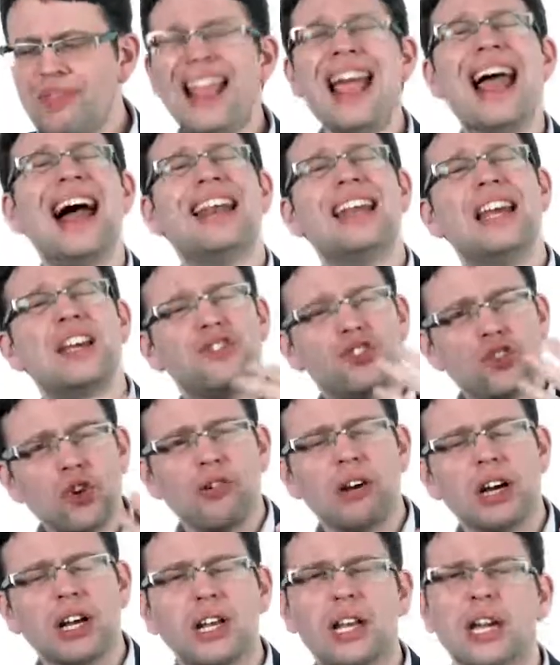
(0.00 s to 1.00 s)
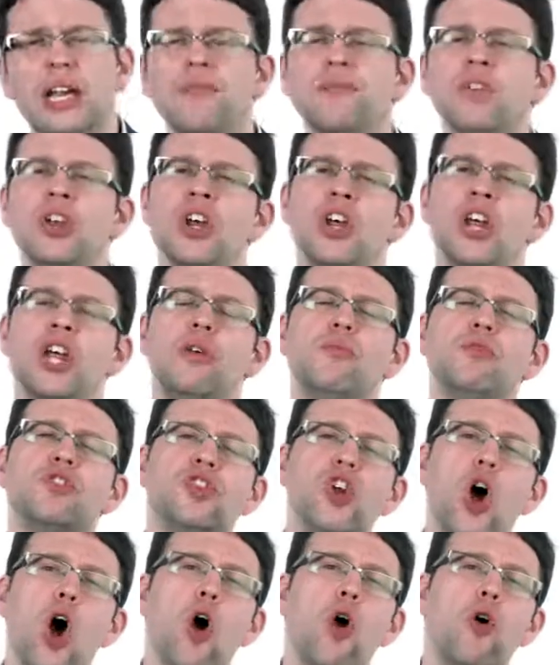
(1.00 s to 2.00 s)
and historically it was
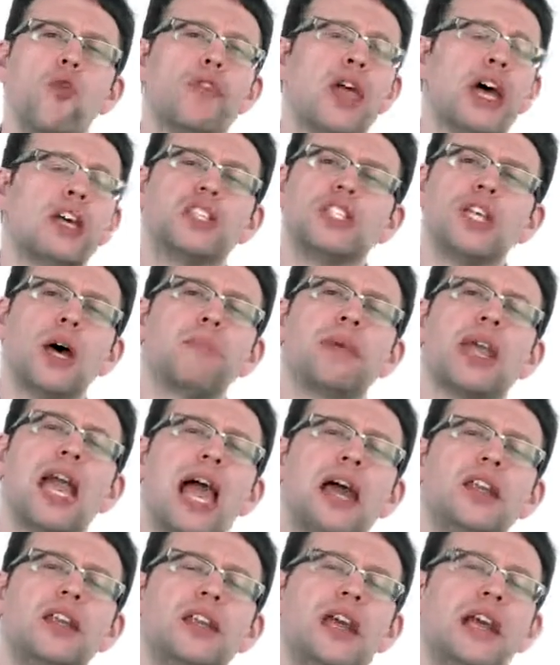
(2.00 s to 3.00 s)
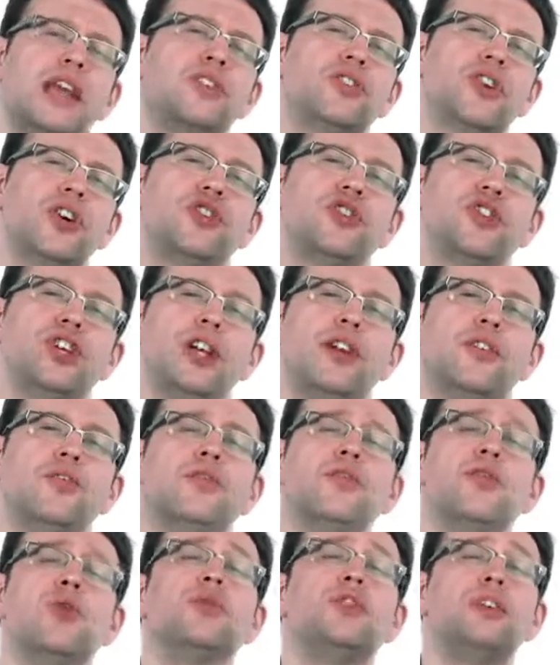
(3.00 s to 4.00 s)
known that some candidate
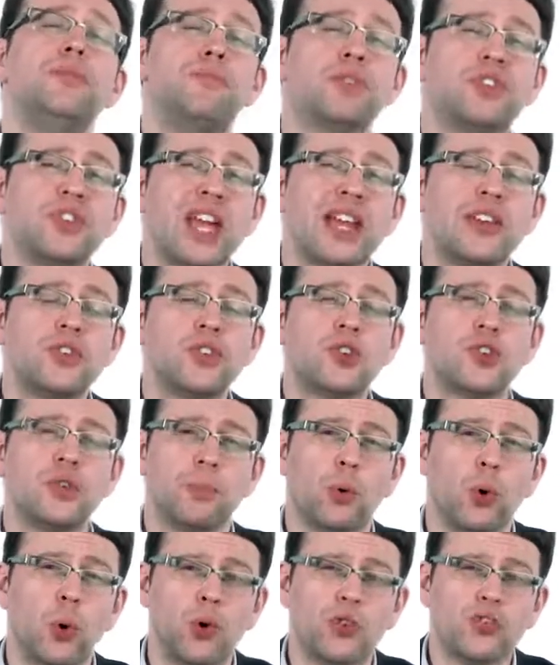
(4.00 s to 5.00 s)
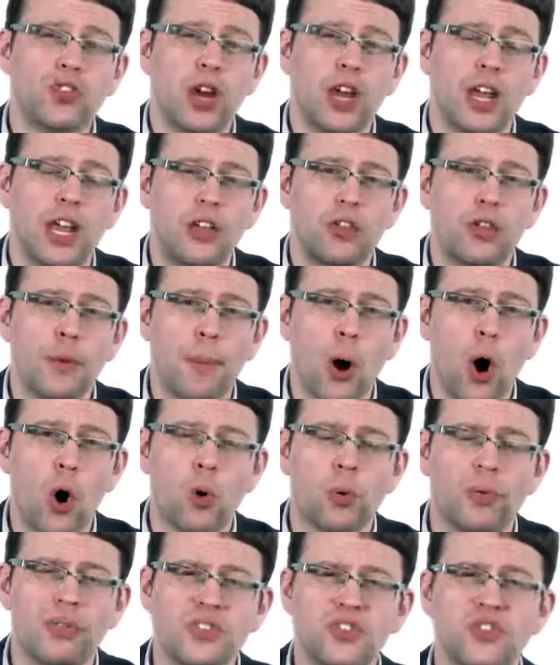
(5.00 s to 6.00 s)
achieved 40% support in the
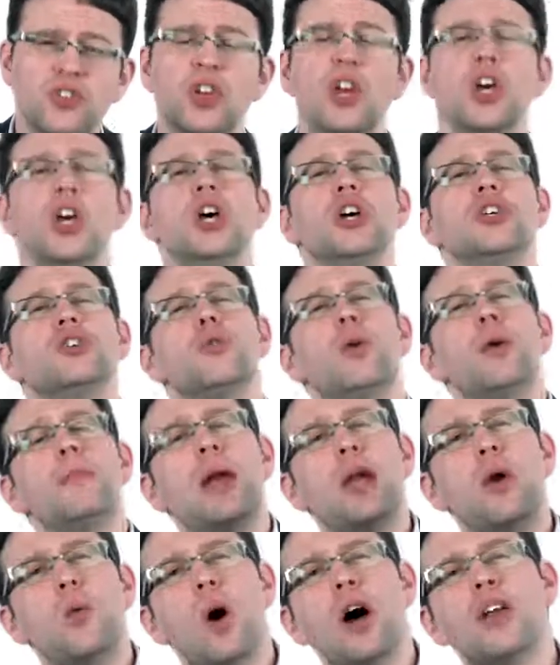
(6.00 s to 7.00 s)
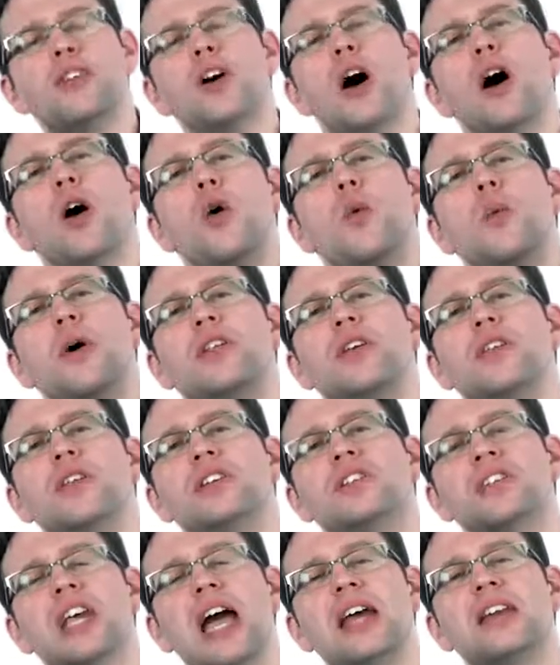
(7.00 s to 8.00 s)
polls. So we may wonder whether
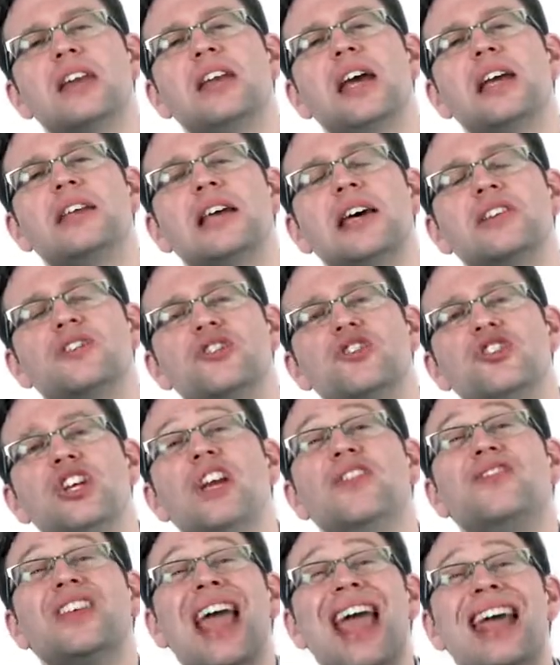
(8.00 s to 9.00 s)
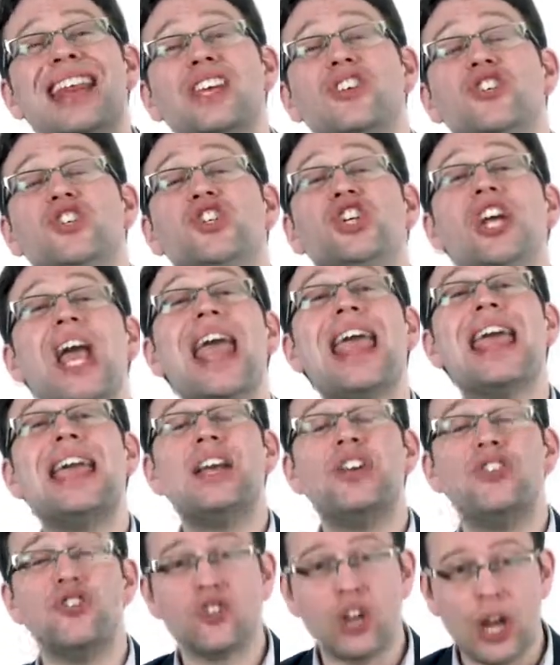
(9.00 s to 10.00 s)
this candidate has achieved any
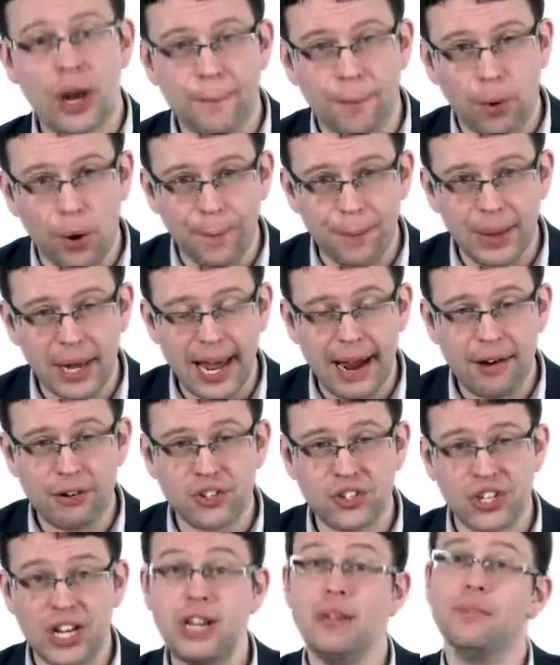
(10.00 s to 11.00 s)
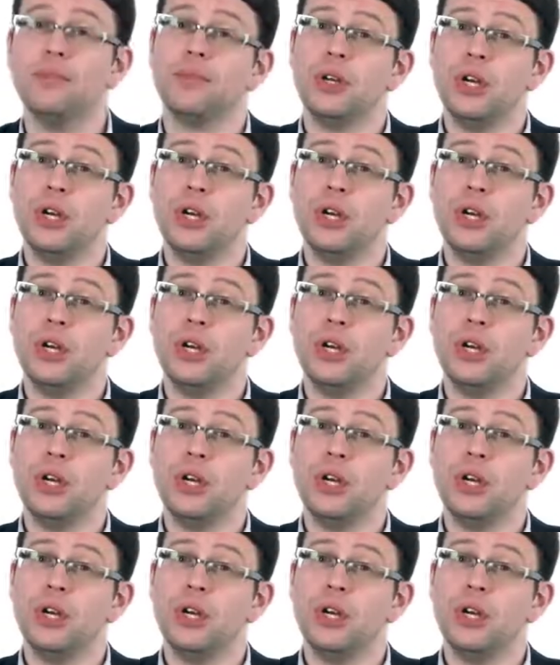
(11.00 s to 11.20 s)
change in popularity.